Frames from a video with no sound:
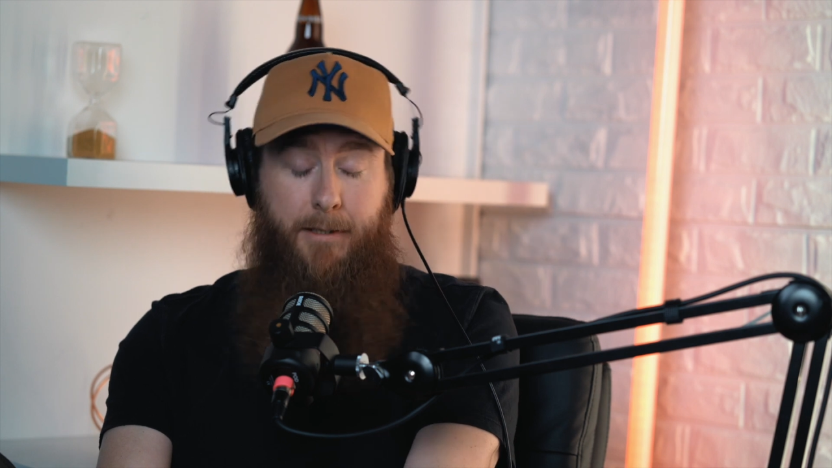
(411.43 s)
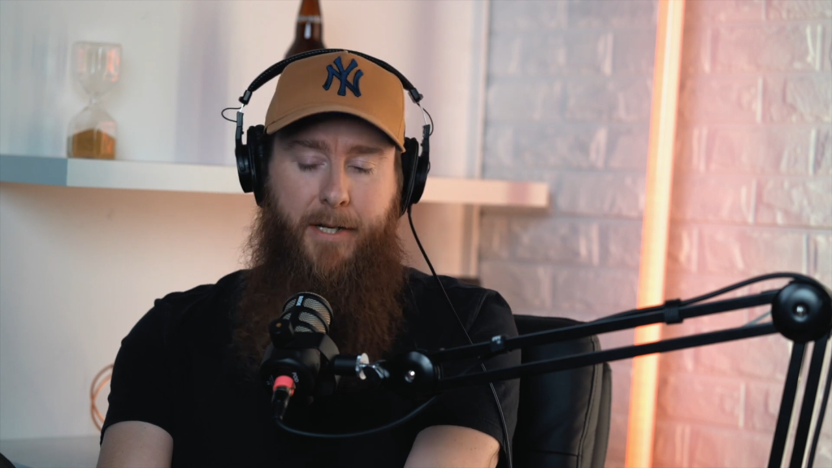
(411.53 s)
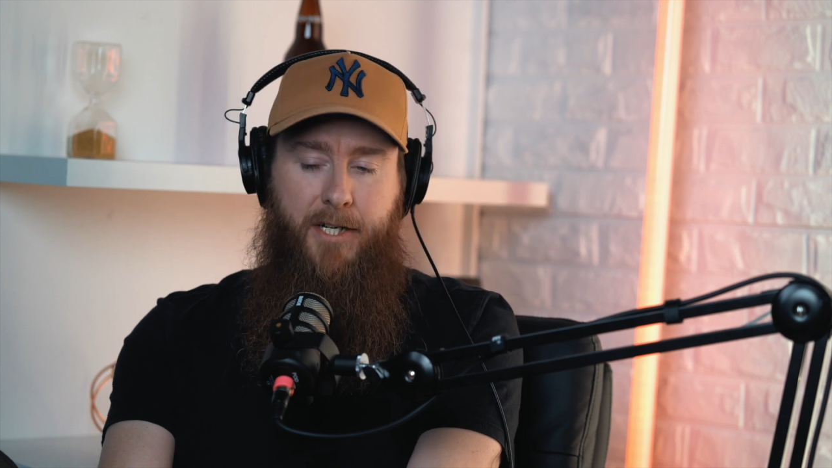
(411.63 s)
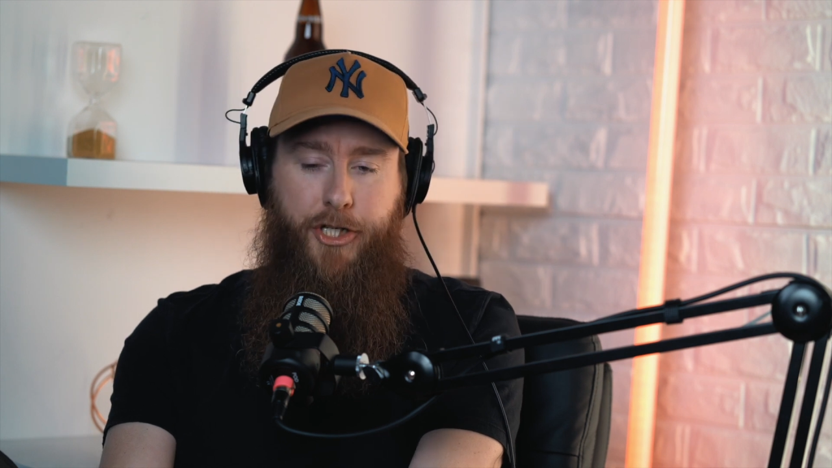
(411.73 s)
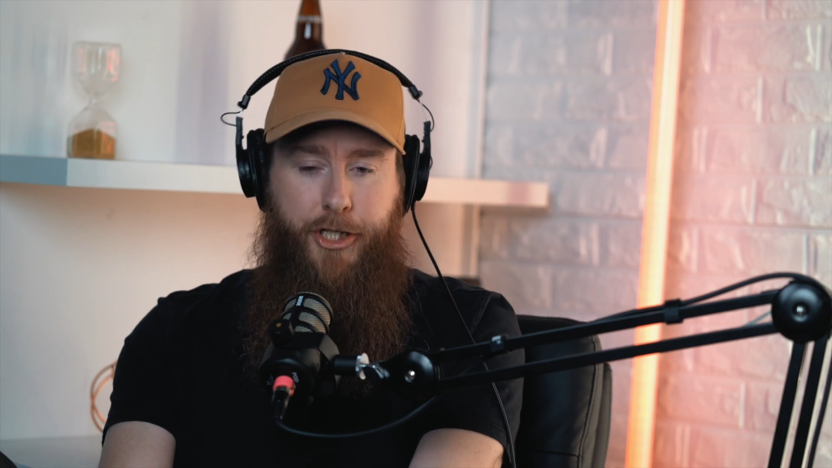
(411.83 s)
it's
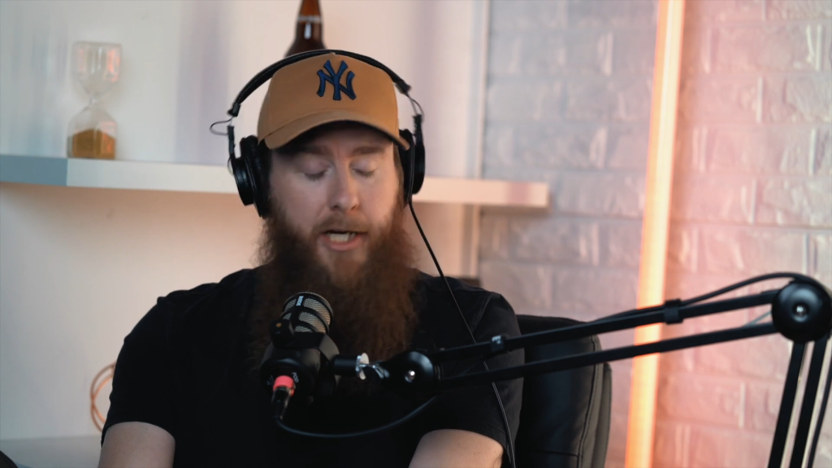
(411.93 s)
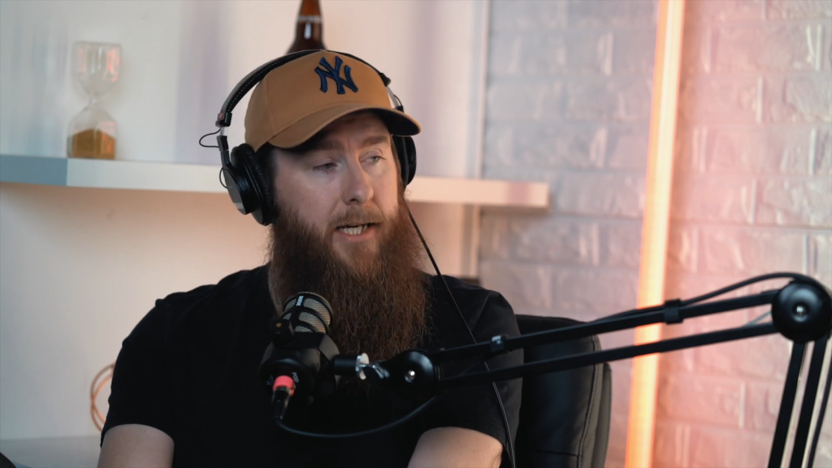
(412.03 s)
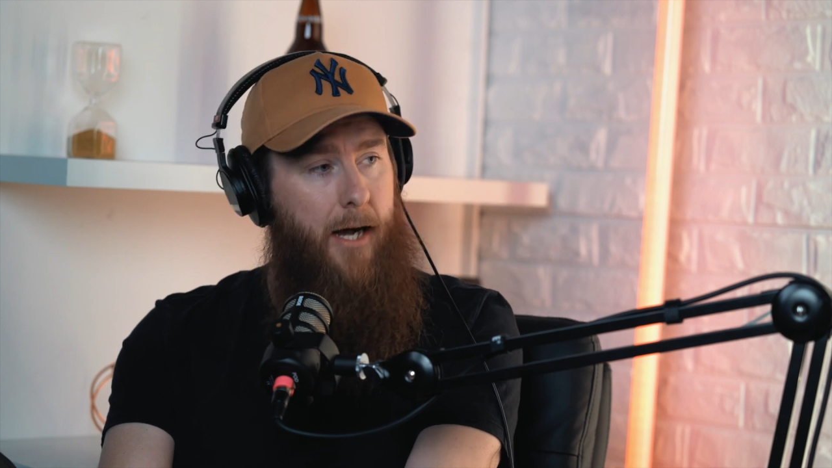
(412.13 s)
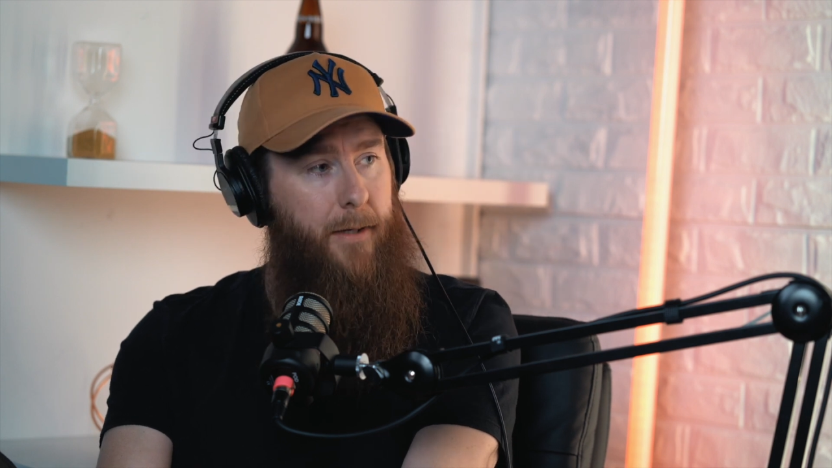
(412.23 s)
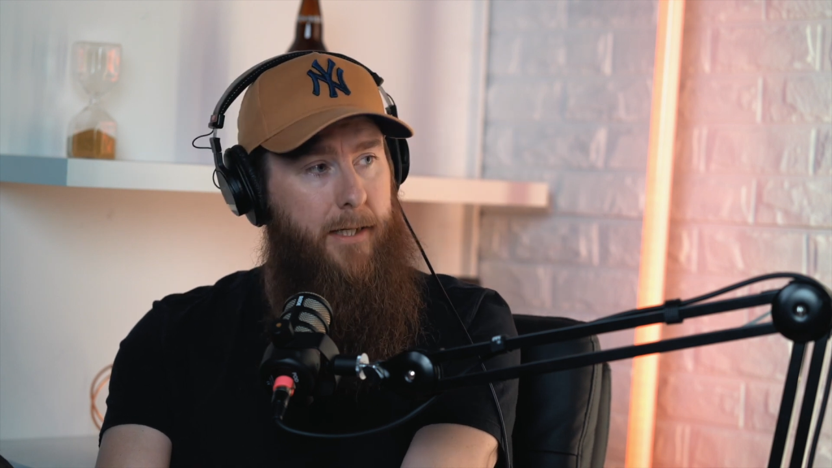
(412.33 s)
been a
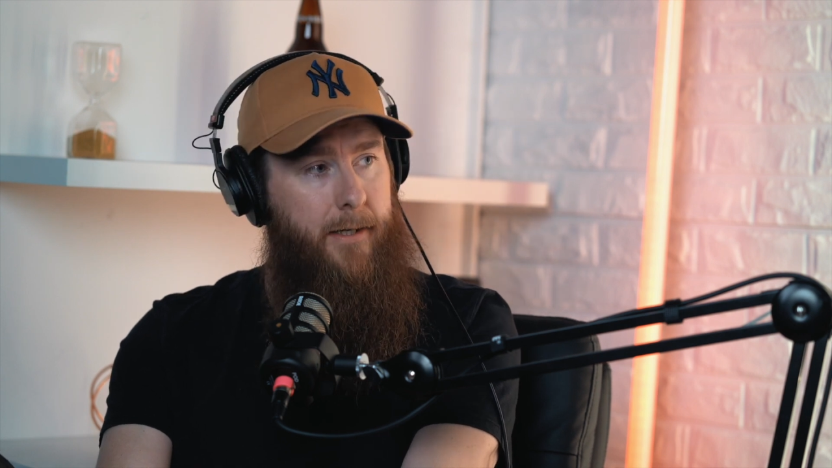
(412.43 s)
shitty couple of